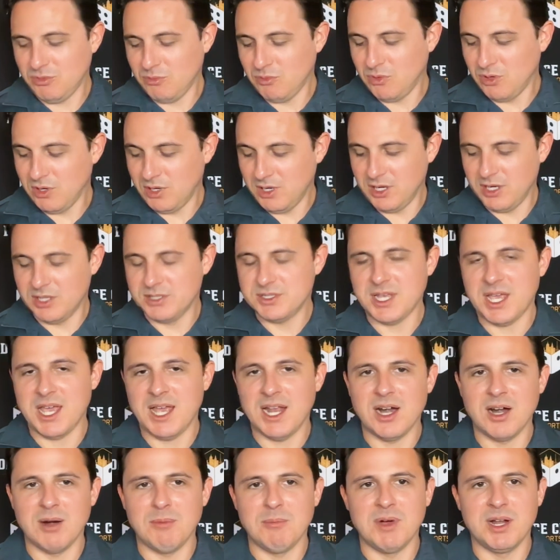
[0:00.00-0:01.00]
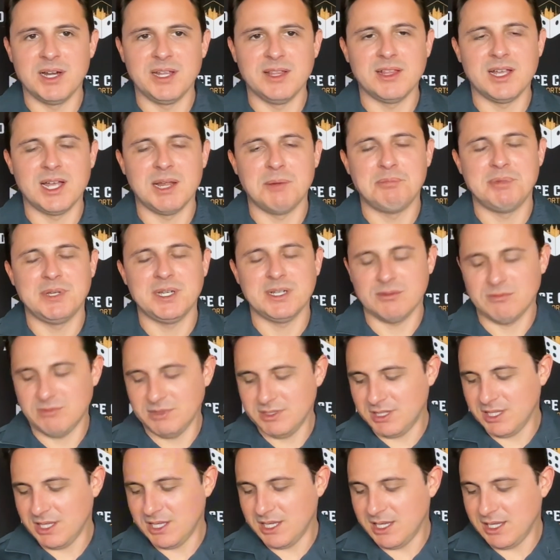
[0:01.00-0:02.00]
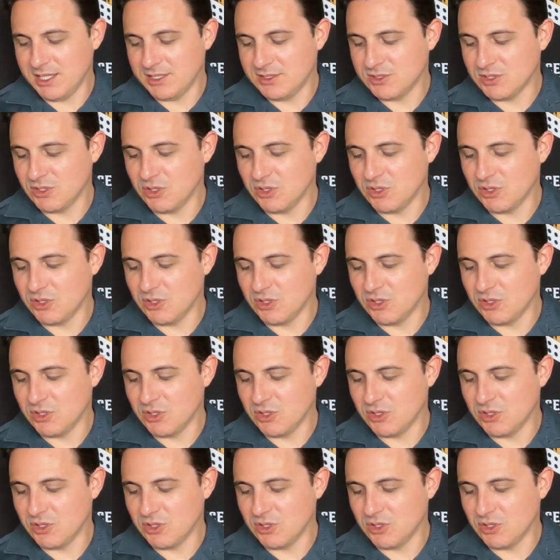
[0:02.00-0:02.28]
Warriors and our money line pick with the Heat.